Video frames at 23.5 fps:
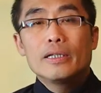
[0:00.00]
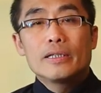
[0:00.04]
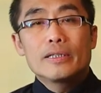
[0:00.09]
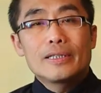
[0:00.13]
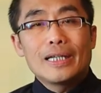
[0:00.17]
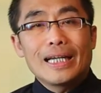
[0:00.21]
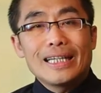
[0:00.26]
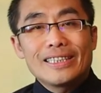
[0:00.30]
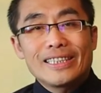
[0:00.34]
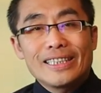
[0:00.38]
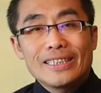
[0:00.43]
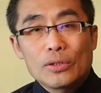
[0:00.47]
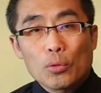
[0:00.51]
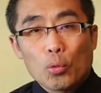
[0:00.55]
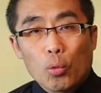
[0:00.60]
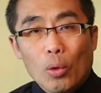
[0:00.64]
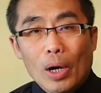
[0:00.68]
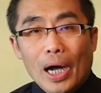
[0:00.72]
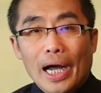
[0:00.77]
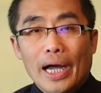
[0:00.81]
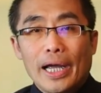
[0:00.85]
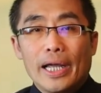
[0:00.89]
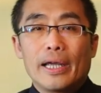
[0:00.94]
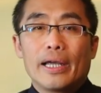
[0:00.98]
This is
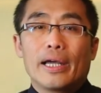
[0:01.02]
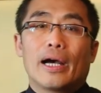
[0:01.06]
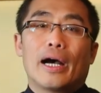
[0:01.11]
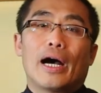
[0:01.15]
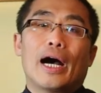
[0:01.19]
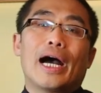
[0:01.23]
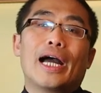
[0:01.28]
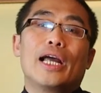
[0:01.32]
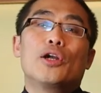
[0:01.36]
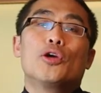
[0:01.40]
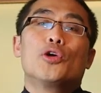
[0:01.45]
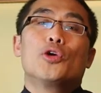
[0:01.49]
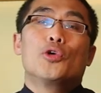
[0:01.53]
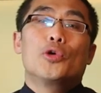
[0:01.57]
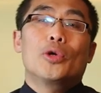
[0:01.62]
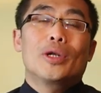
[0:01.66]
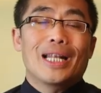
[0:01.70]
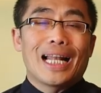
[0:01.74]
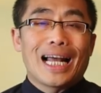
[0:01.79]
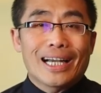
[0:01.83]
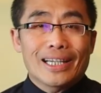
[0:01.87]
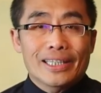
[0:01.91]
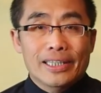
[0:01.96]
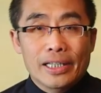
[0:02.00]
why I
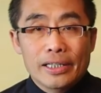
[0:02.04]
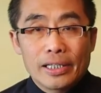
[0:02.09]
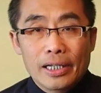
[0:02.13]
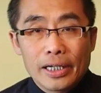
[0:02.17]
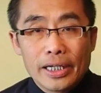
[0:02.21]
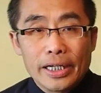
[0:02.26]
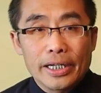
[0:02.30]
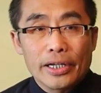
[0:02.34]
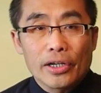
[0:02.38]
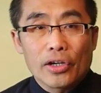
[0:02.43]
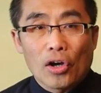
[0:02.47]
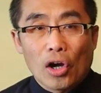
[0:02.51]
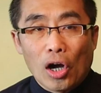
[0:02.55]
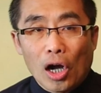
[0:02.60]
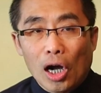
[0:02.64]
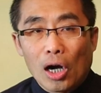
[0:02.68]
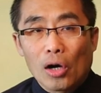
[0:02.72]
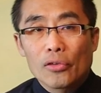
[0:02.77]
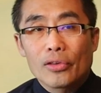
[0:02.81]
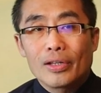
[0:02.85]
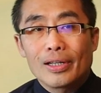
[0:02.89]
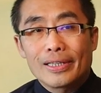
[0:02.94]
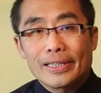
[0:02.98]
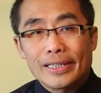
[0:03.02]
reluctantly
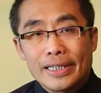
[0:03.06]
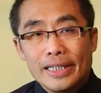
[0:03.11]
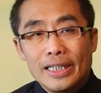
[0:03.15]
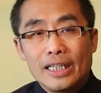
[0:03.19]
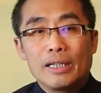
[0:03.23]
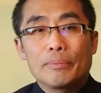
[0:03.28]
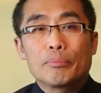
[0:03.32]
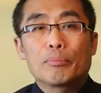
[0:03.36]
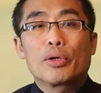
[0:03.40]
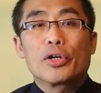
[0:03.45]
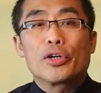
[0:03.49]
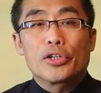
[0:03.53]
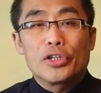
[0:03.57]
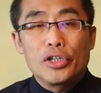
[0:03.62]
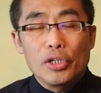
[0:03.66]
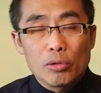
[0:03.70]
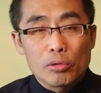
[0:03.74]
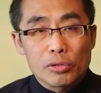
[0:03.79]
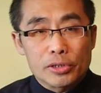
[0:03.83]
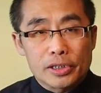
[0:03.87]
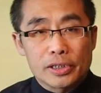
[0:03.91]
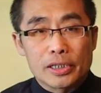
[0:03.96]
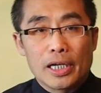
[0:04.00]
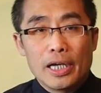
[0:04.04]
call the tea
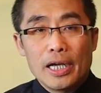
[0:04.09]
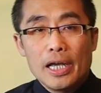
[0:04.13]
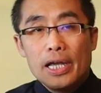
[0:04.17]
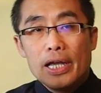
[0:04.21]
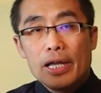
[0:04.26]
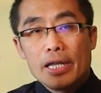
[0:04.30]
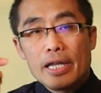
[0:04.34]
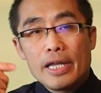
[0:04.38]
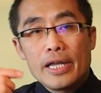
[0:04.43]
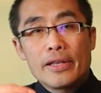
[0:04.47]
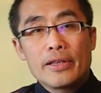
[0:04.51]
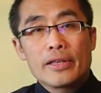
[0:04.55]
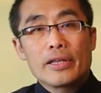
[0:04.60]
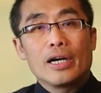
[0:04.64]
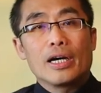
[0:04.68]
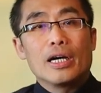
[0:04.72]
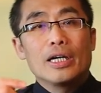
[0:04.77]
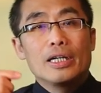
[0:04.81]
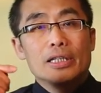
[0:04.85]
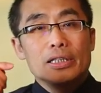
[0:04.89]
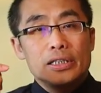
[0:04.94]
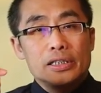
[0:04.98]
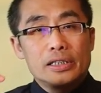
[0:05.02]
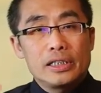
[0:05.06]
produced in
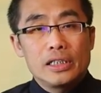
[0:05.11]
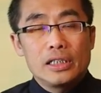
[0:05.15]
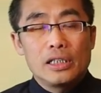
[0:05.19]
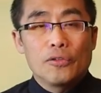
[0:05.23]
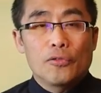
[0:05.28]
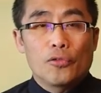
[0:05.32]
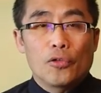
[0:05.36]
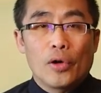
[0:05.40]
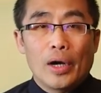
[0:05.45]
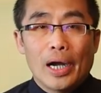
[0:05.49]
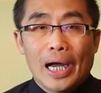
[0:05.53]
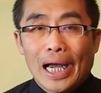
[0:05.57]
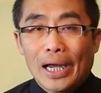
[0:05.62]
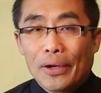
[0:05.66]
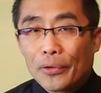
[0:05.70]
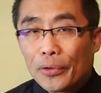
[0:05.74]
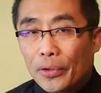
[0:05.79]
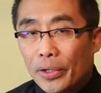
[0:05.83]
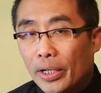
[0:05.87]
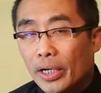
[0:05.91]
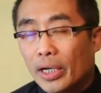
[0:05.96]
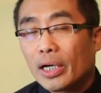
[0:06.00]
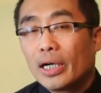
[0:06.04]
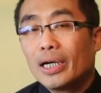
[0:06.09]
the Qi Fo
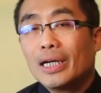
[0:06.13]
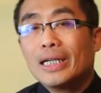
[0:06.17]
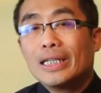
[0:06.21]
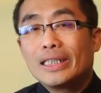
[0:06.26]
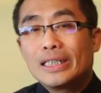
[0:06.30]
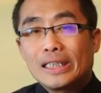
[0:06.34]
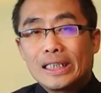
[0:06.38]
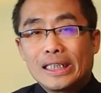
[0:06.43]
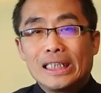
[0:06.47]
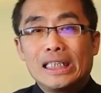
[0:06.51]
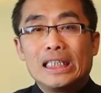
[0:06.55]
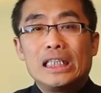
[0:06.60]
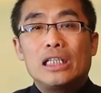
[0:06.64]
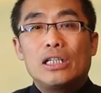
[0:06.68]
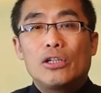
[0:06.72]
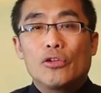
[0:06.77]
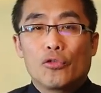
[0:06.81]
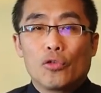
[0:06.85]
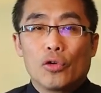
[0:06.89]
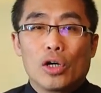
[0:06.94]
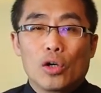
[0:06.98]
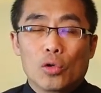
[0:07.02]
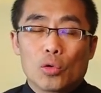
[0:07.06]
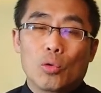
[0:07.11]
area Qi
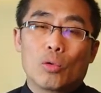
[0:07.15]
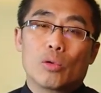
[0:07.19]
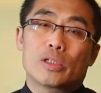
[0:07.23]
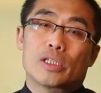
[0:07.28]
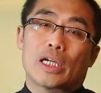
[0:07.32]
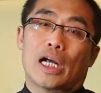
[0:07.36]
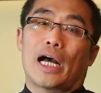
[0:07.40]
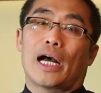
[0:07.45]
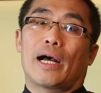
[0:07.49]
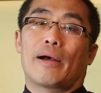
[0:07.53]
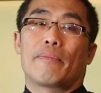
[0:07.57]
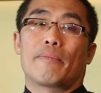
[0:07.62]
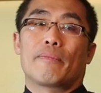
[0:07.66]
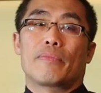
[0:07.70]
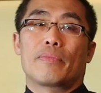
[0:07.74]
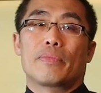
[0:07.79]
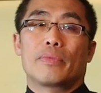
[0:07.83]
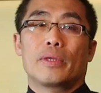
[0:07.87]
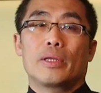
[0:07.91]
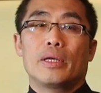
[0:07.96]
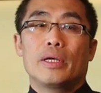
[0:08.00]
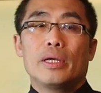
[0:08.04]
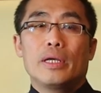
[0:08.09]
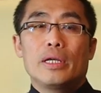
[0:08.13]
Fo Gong Cha,
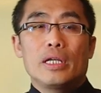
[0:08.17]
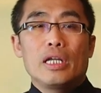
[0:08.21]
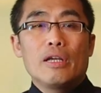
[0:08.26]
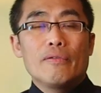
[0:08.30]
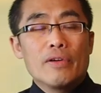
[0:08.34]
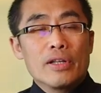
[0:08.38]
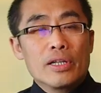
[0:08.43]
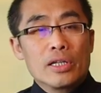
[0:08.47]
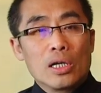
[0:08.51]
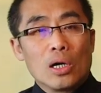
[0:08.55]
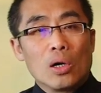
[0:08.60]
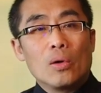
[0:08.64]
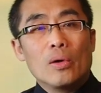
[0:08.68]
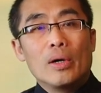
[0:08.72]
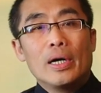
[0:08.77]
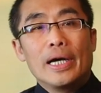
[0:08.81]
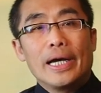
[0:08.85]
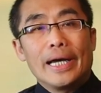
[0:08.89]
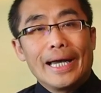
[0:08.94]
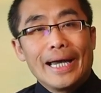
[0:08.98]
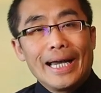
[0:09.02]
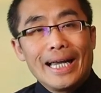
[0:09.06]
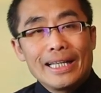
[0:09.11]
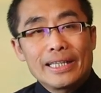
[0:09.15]
even though
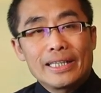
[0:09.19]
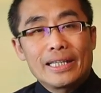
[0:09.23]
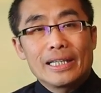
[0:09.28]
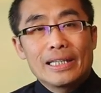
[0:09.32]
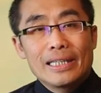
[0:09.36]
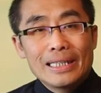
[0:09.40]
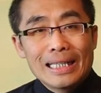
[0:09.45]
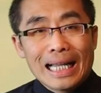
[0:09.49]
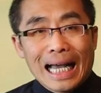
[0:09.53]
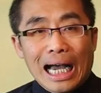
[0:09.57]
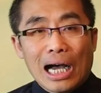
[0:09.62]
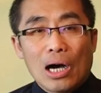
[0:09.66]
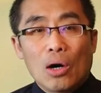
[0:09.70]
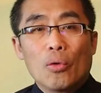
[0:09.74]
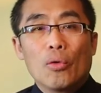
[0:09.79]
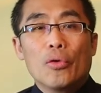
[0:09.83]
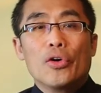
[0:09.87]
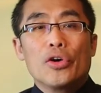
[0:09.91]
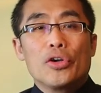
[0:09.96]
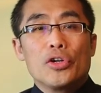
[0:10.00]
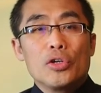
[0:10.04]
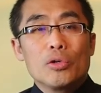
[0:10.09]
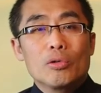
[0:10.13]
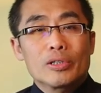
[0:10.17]
it
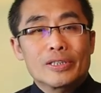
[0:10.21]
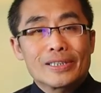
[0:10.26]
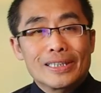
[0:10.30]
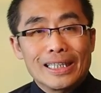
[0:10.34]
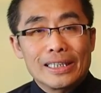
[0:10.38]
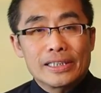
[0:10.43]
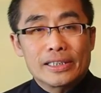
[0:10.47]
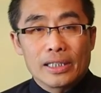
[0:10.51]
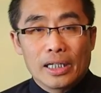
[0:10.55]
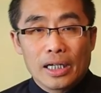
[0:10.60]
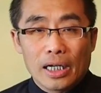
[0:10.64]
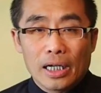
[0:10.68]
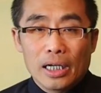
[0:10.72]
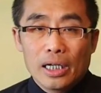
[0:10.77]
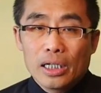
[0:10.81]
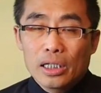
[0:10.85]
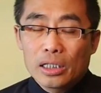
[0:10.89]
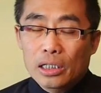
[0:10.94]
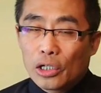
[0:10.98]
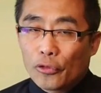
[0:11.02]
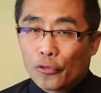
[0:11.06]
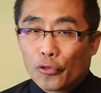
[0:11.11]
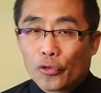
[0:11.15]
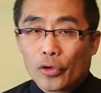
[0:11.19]
now uses a
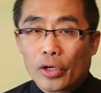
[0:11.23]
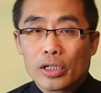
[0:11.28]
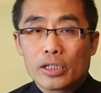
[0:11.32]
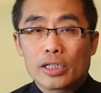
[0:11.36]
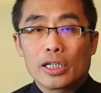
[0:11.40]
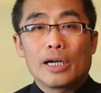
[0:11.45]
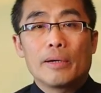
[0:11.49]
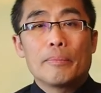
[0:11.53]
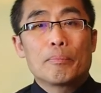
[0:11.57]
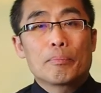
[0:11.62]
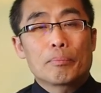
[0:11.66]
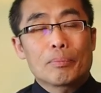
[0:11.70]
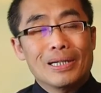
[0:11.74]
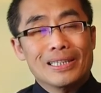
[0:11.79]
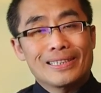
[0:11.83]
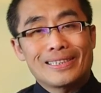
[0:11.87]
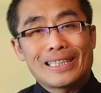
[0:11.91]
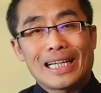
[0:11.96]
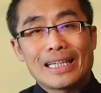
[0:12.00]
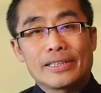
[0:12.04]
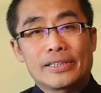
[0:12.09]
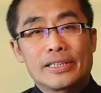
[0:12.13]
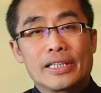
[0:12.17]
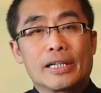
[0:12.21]
different
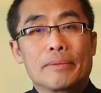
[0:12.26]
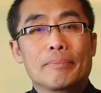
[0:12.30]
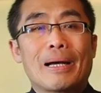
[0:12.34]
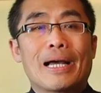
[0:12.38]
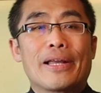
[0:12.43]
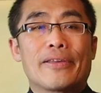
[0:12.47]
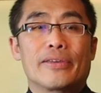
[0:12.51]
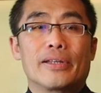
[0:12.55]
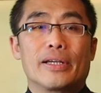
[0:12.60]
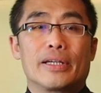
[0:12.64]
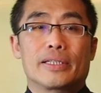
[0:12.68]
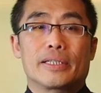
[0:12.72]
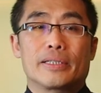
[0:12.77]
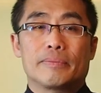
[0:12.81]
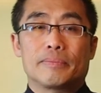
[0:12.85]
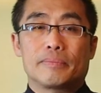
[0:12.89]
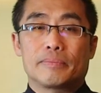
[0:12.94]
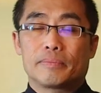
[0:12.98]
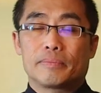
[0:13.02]
processing method.